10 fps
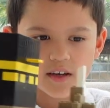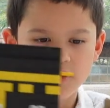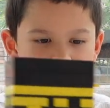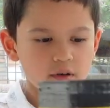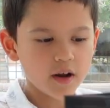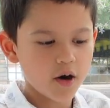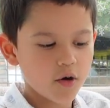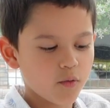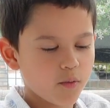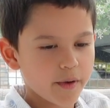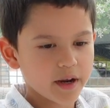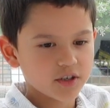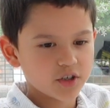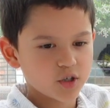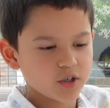You know
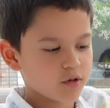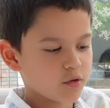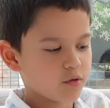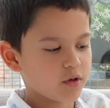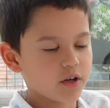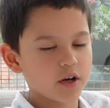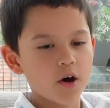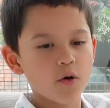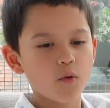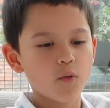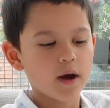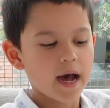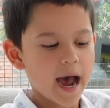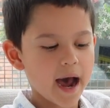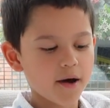which... You know
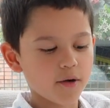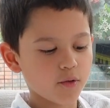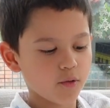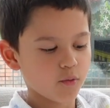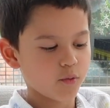how,